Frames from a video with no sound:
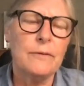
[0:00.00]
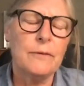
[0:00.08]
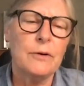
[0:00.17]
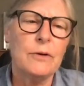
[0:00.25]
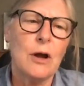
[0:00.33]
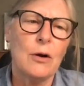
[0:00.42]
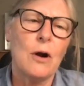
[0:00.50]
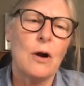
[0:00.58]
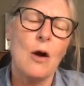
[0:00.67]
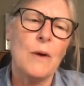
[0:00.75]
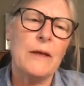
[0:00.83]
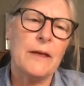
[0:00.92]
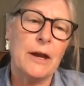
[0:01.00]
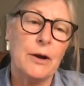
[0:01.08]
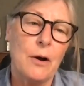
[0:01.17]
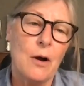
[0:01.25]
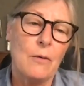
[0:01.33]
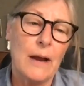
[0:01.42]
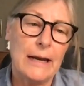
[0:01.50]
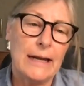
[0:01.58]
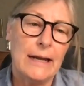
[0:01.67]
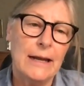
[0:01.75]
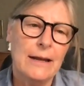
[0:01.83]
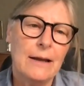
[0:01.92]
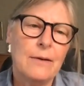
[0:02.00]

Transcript: food, or are we there already?